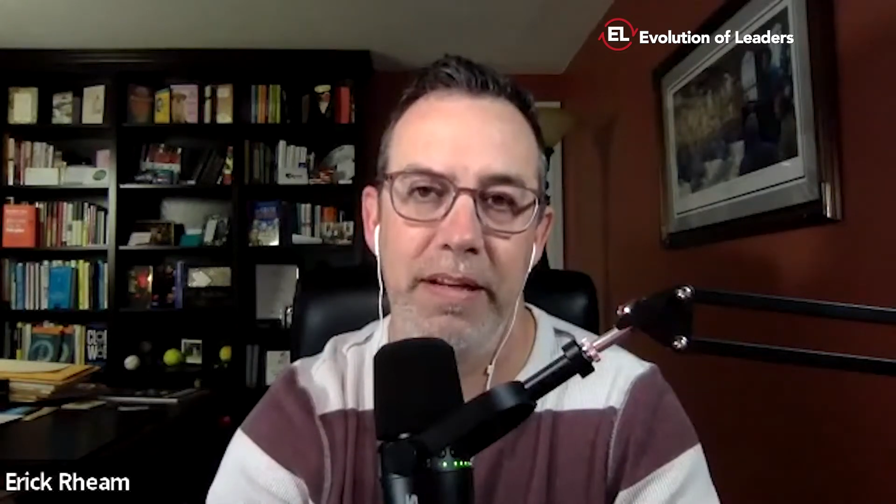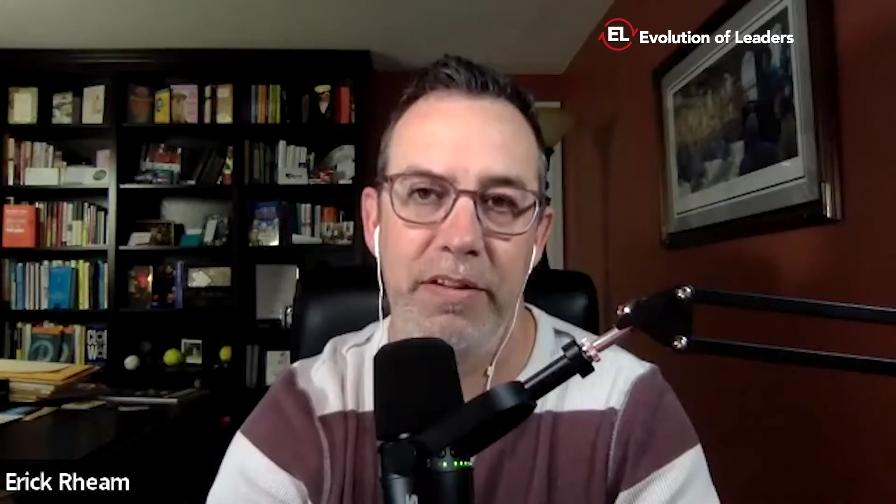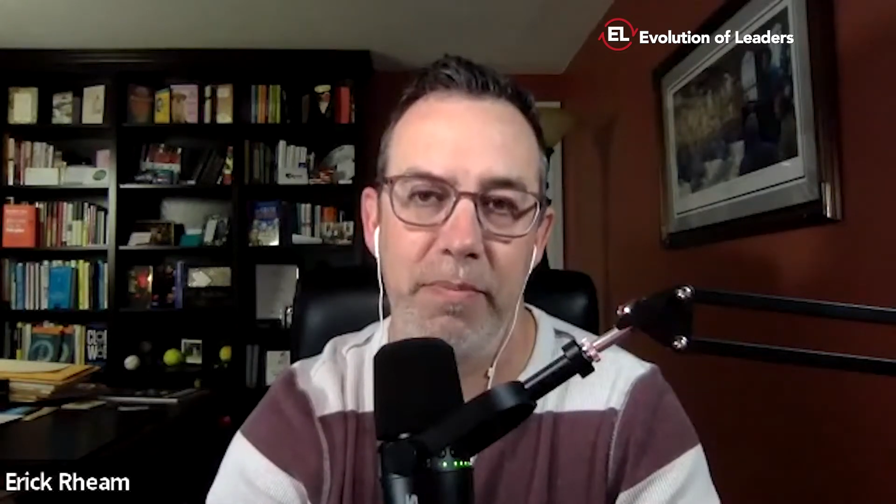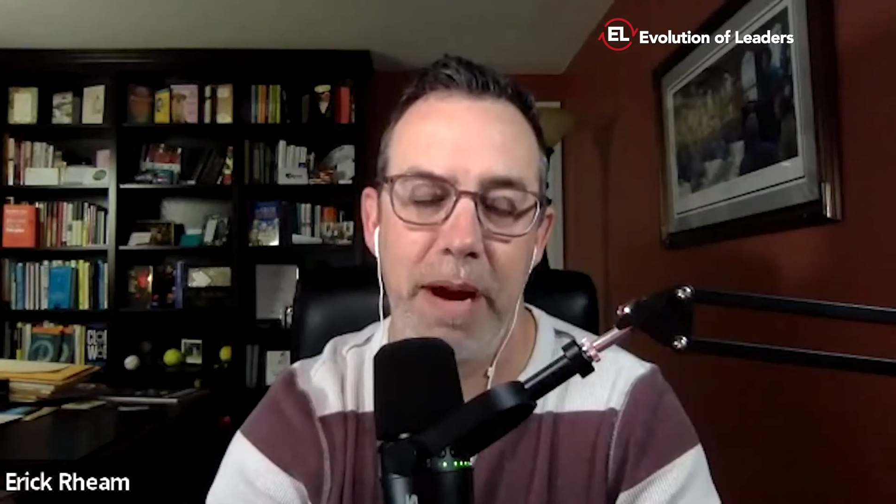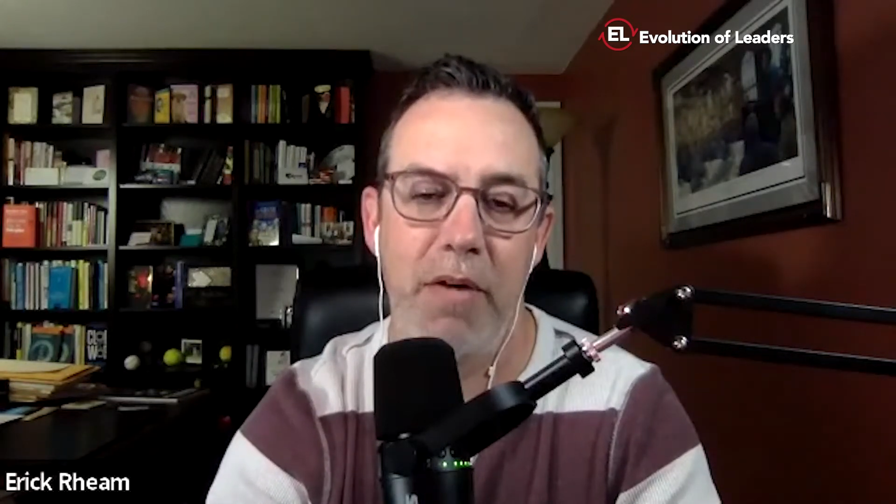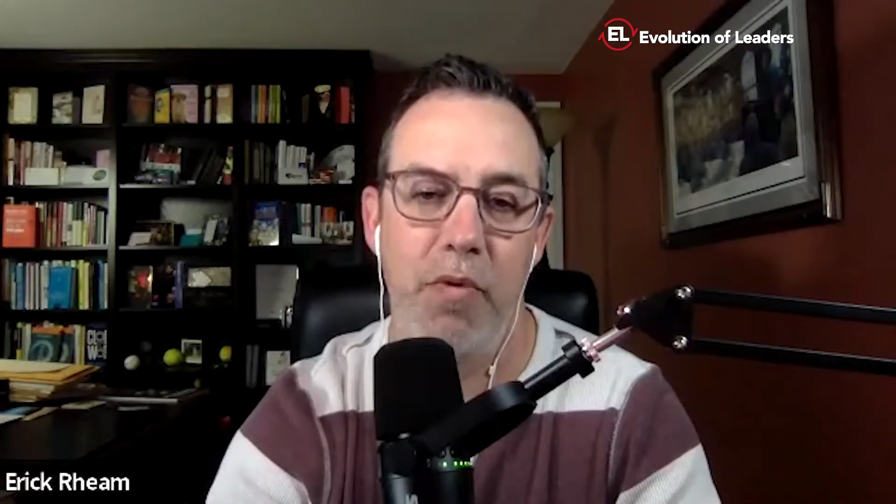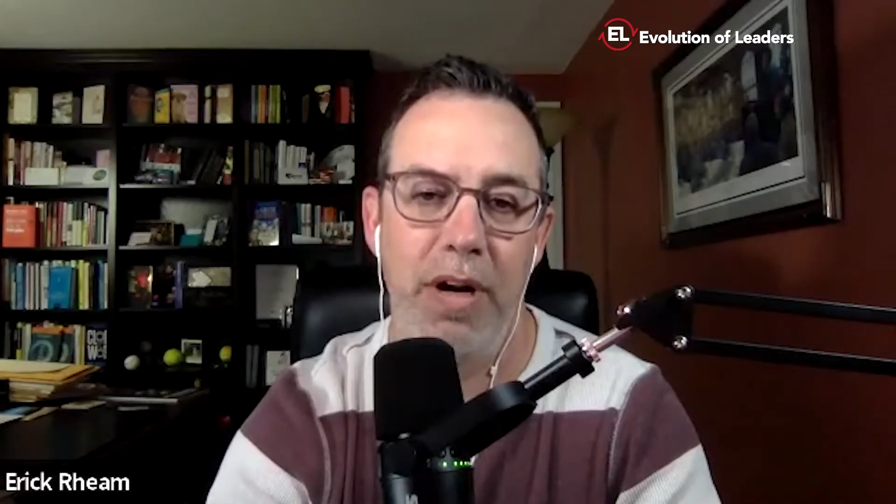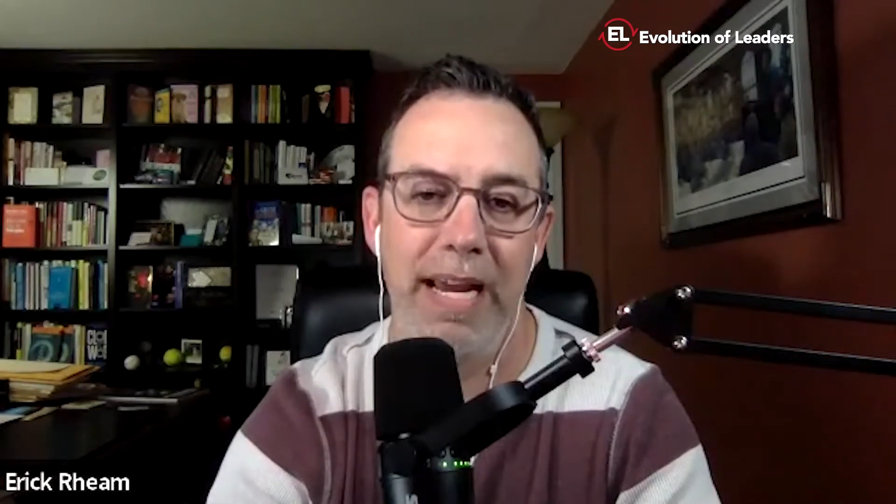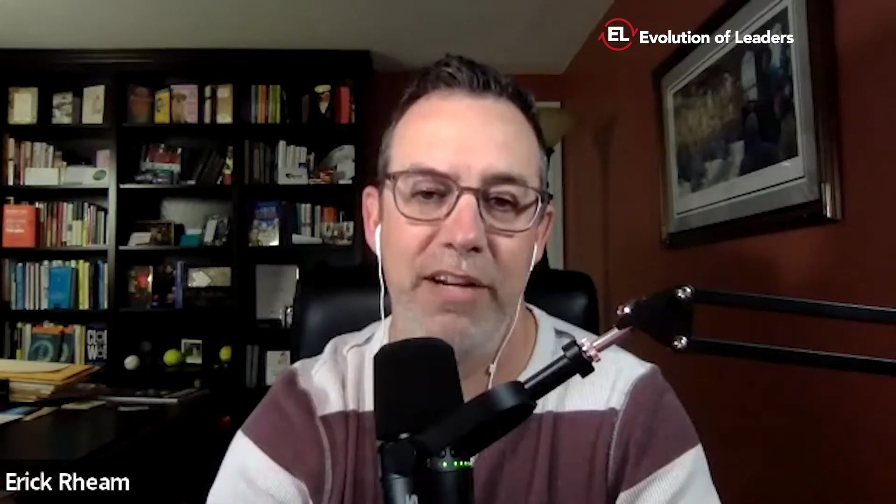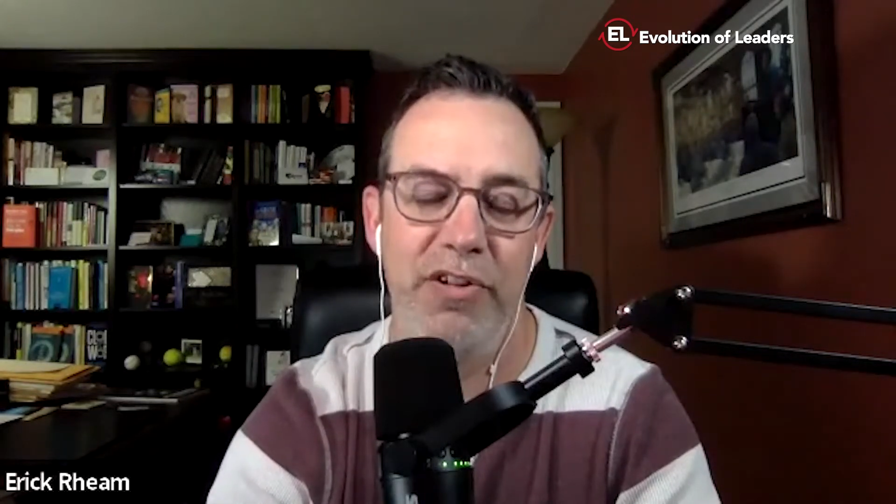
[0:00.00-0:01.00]
it's about
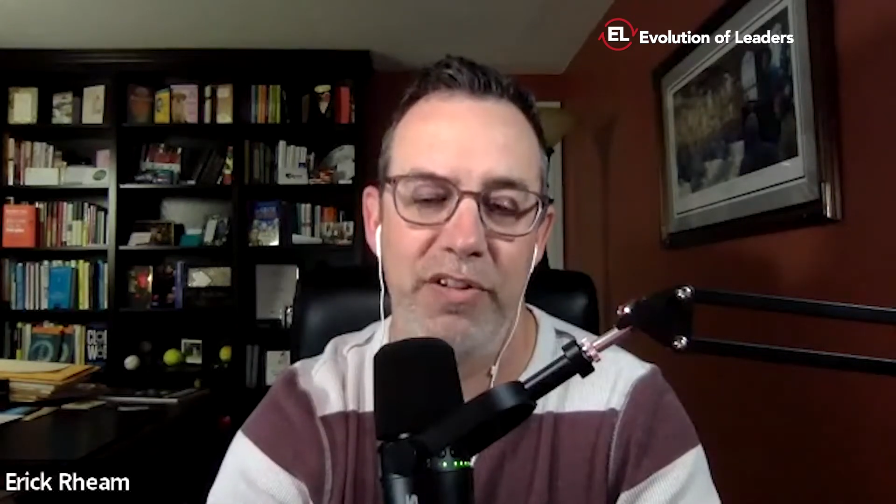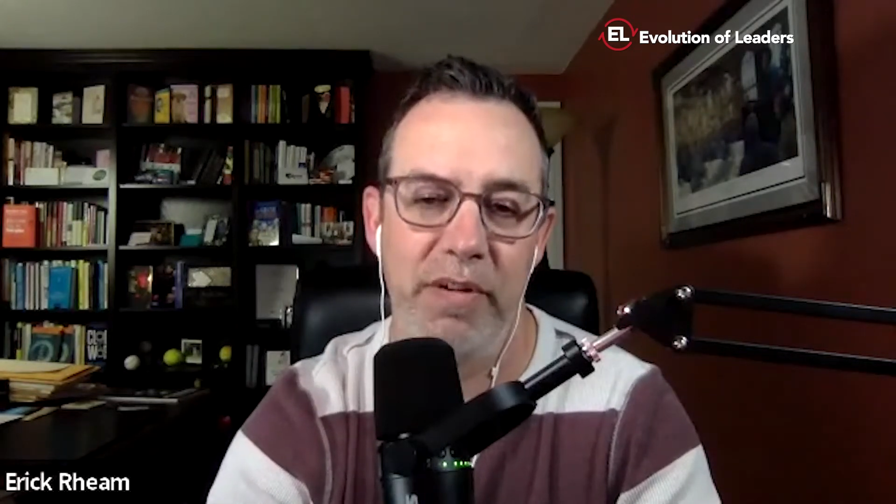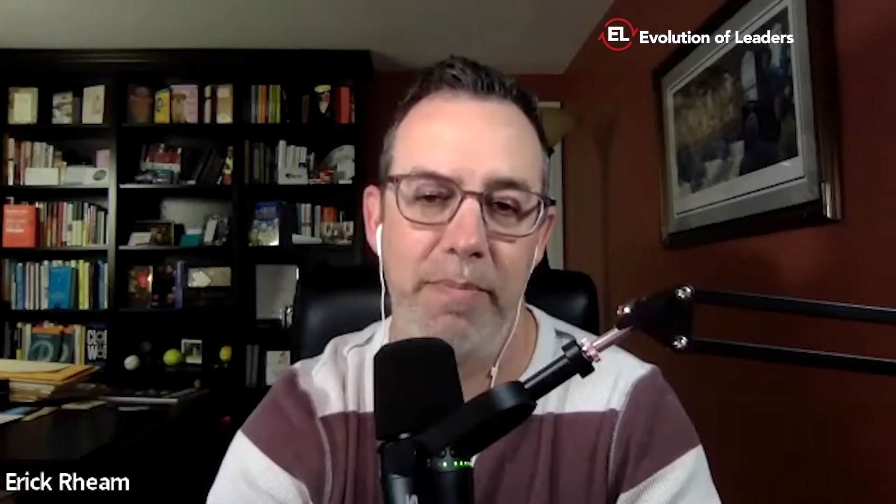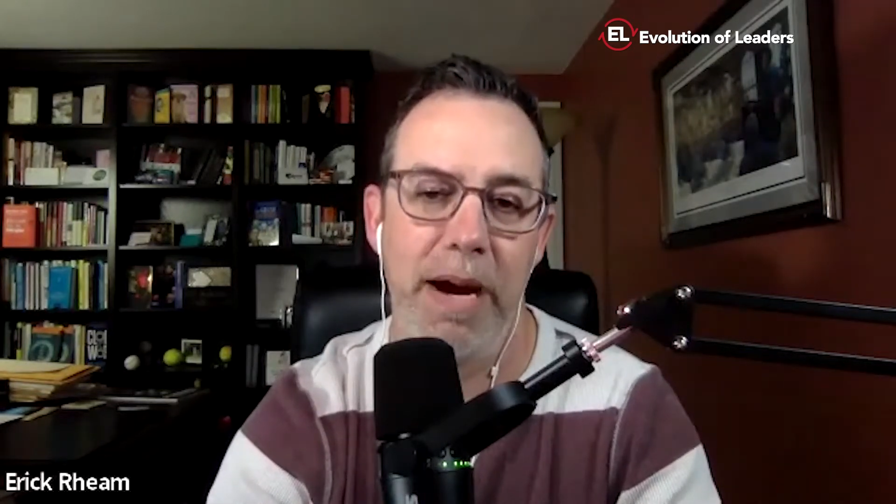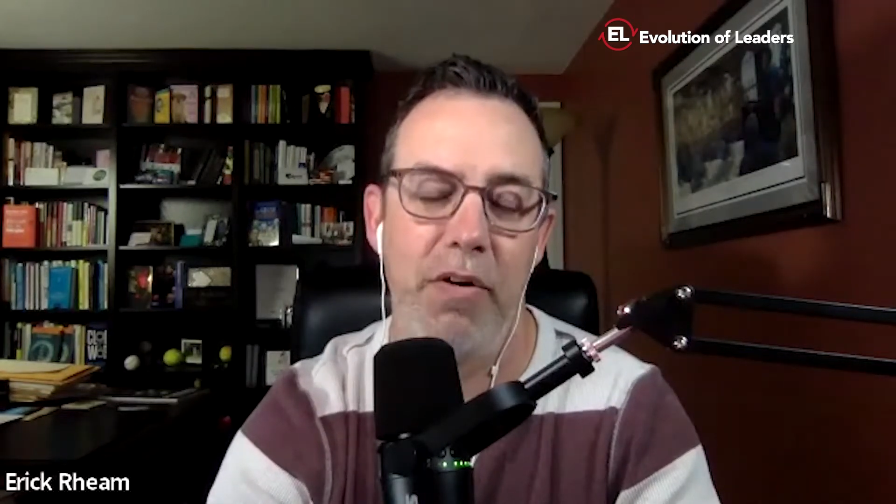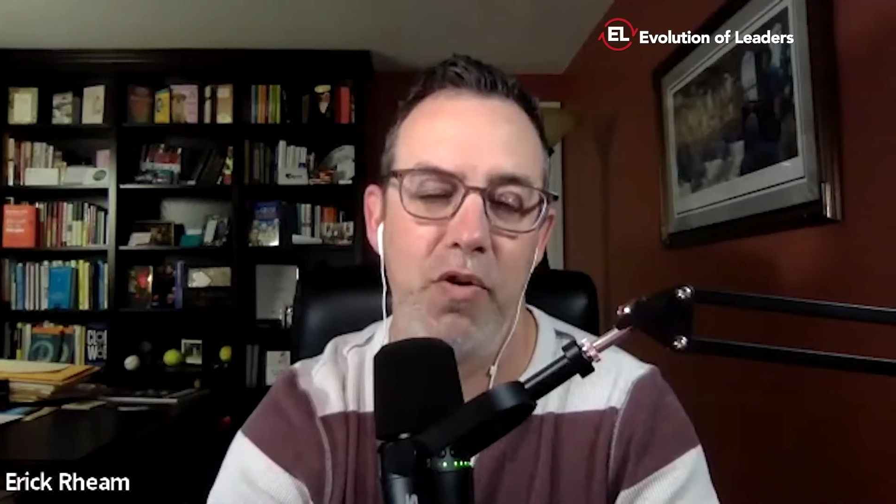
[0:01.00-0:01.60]
relations and about